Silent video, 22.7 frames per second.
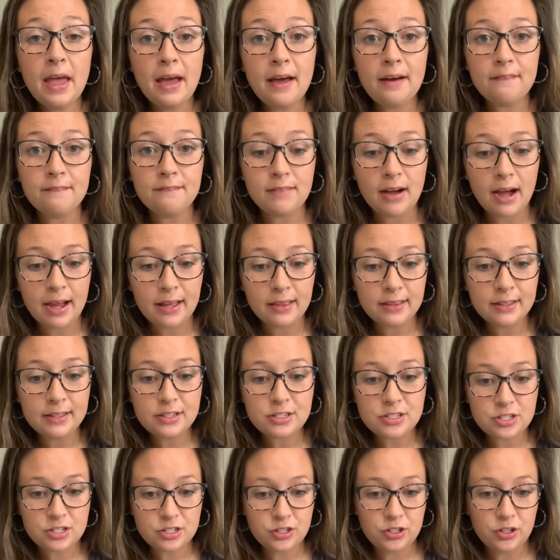Violent,
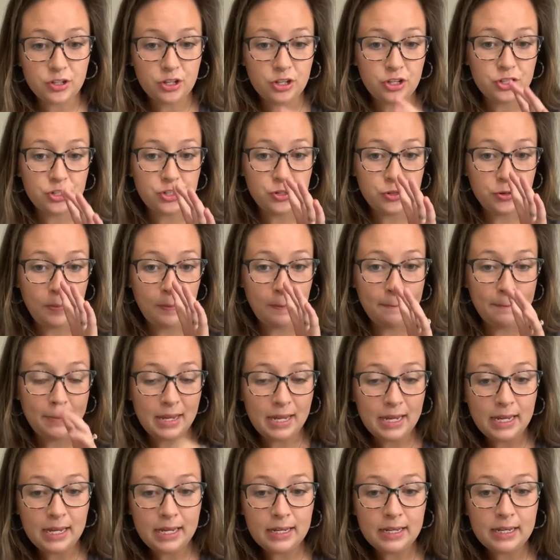you can do
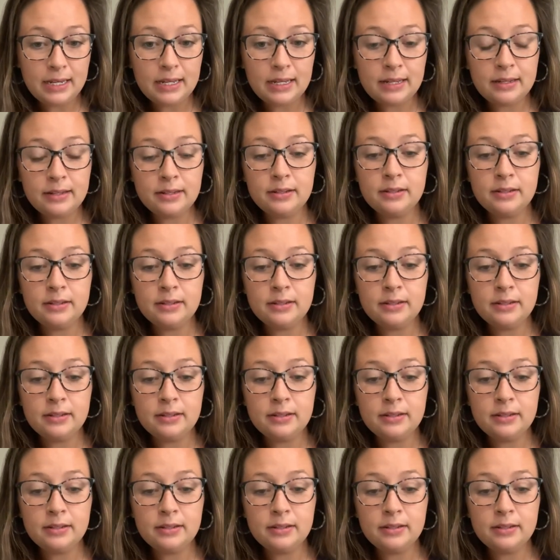mean,